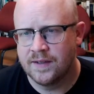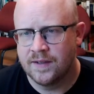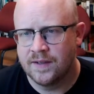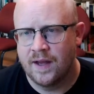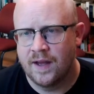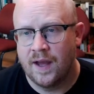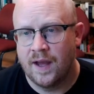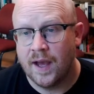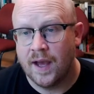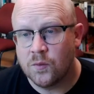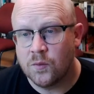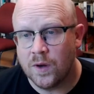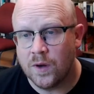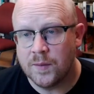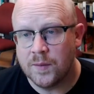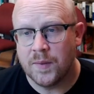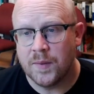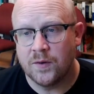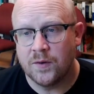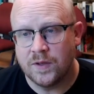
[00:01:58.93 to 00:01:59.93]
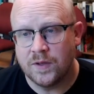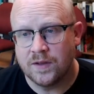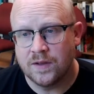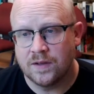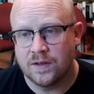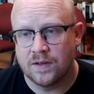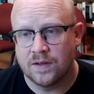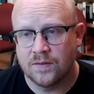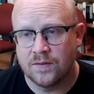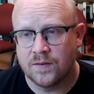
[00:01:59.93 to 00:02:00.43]
And what might we
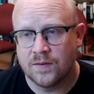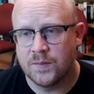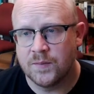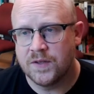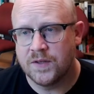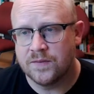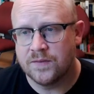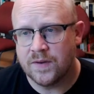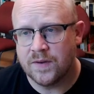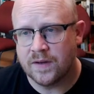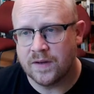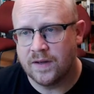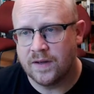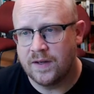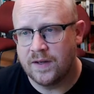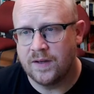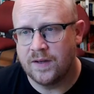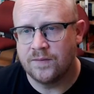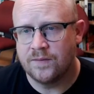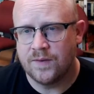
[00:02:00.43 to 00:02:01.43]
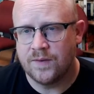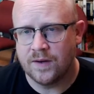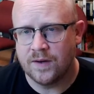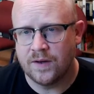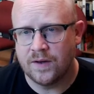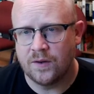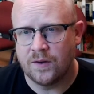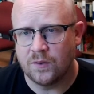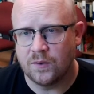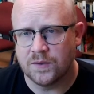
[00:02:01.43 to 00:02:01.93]
learn from these very,
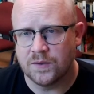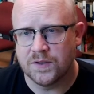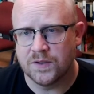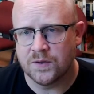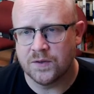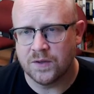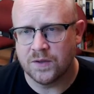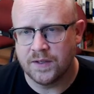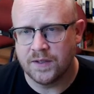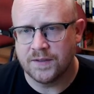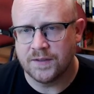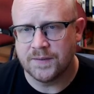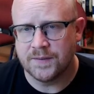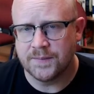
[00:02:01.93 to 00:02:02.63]
very old stories?